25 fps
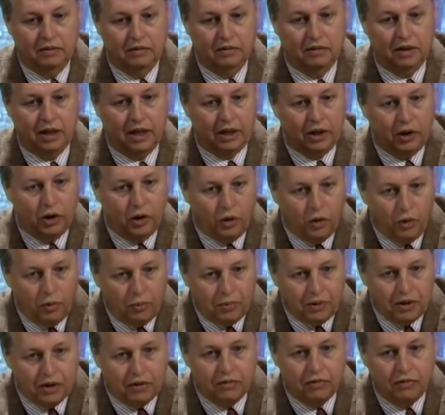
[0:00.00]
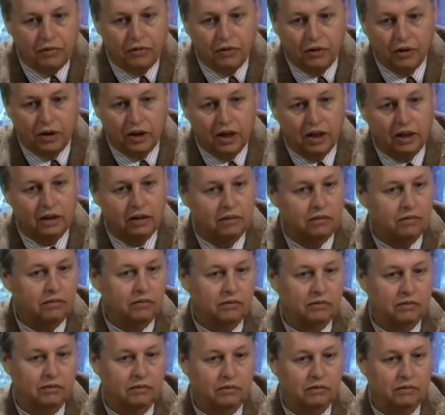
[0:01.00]
not hoping for it,
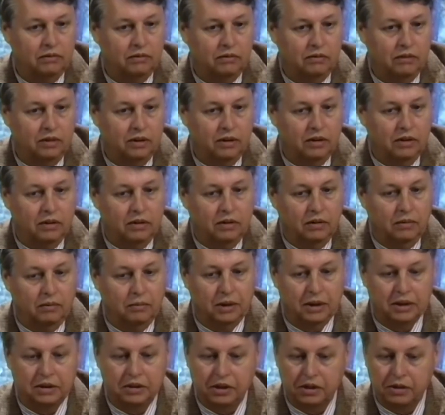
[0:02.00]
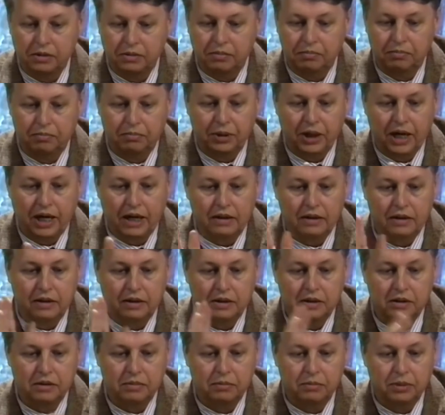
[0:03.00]
but just
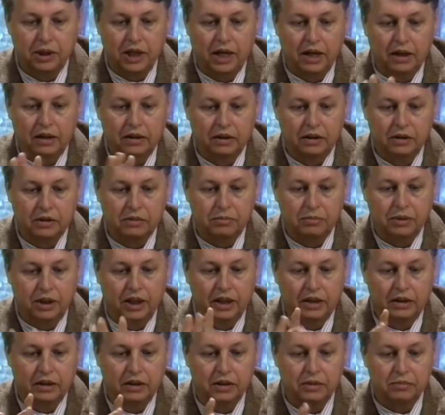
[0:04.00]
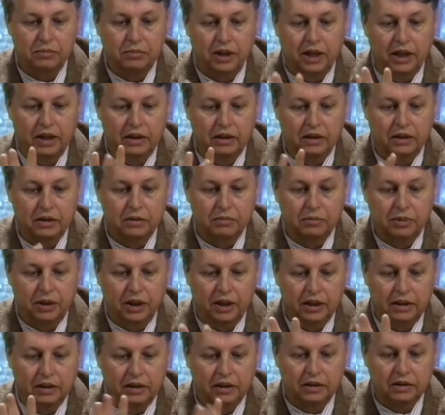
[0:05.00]
practice, practice, practice, practice,
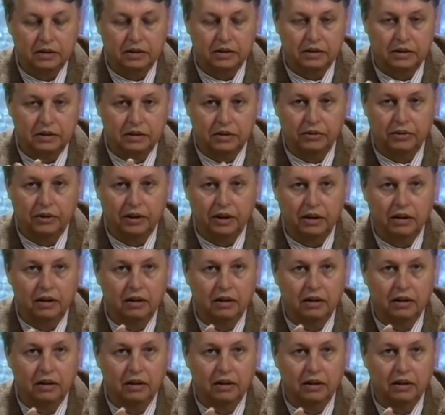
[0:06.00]
practice, doing.